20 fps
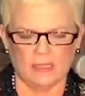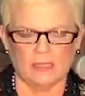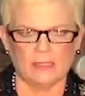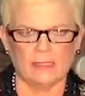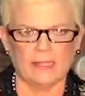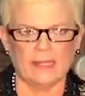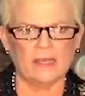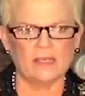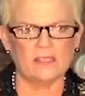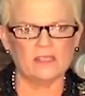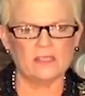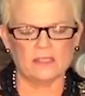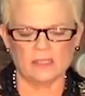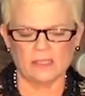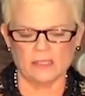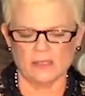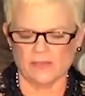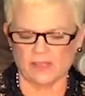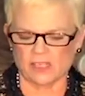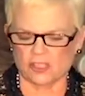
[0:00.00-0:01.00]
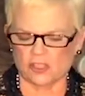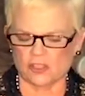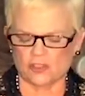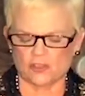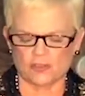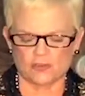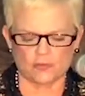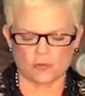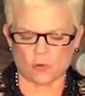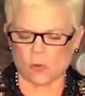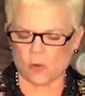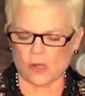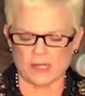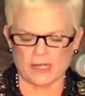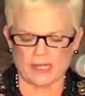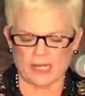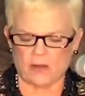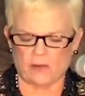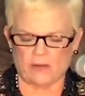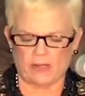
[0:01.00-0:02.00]
Let us live
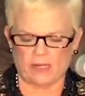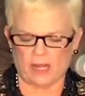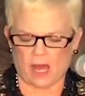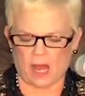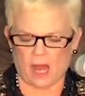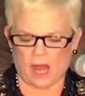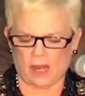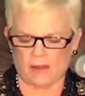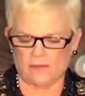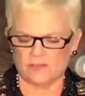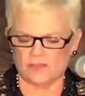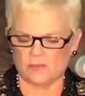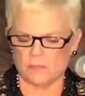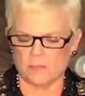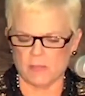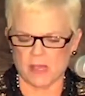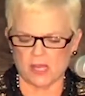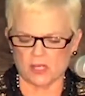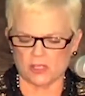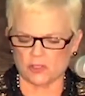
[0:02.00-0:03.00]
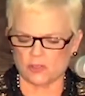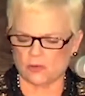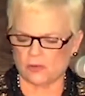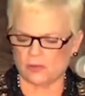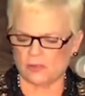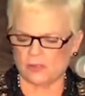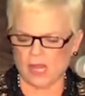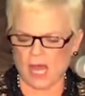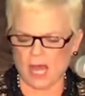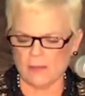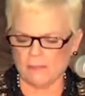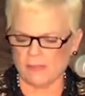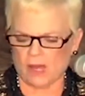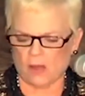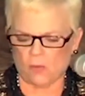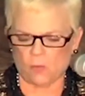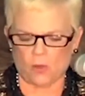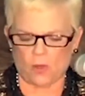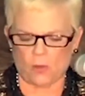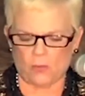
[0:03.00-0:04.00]
extraordinary lives measured not
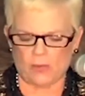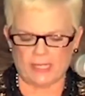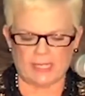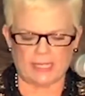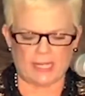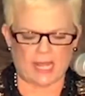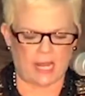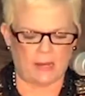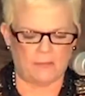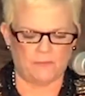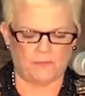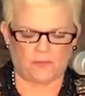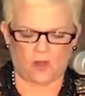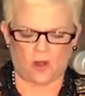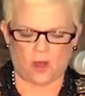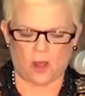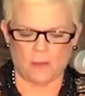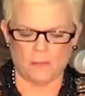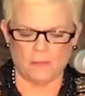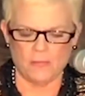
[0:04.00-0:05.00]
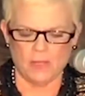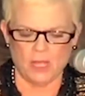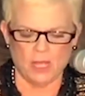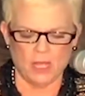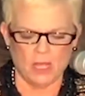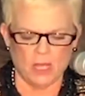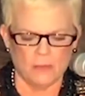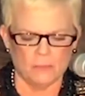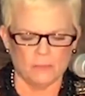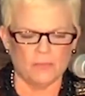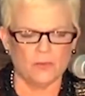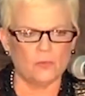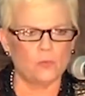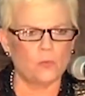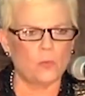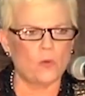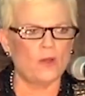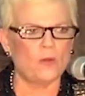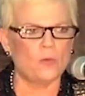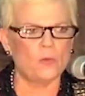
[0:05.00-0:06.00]
by where we came from, but
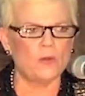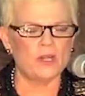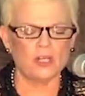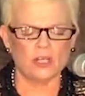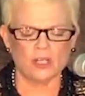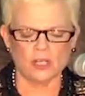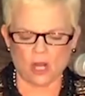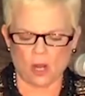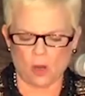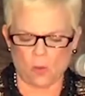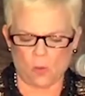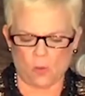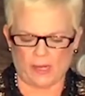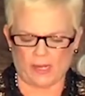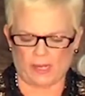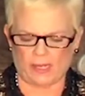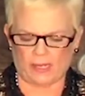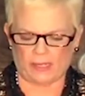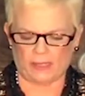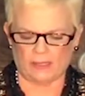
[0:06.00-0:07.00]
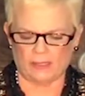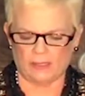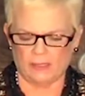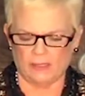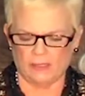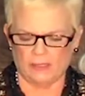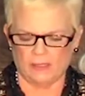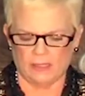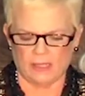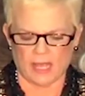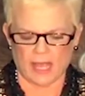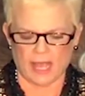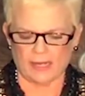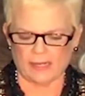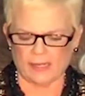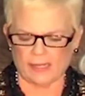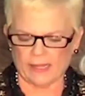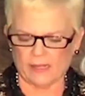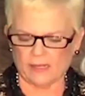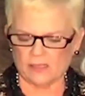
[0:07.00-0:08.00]
where we're going, and
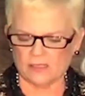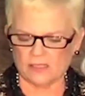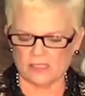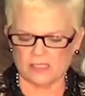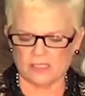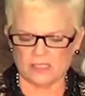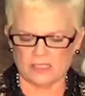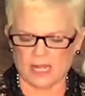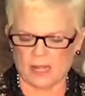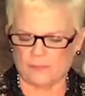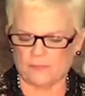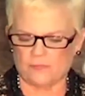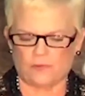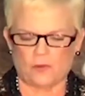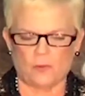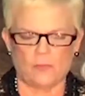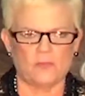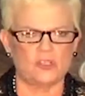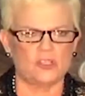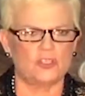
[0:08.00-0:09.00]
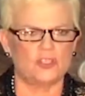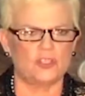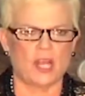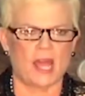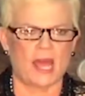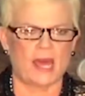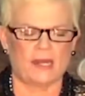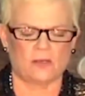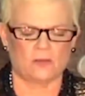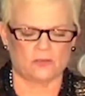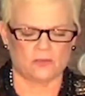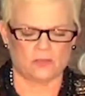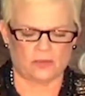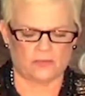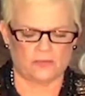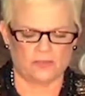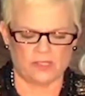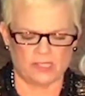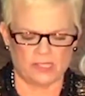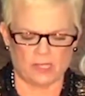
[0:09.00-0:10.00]
let us step from the shadows
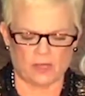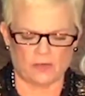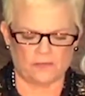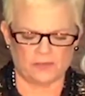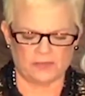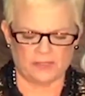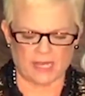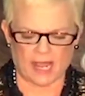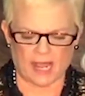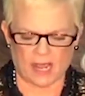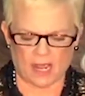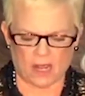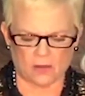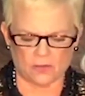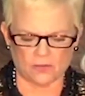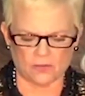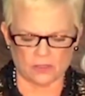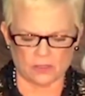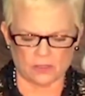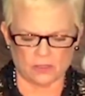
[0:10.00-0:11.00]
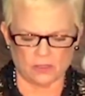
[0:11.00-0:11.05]
of self-doubt.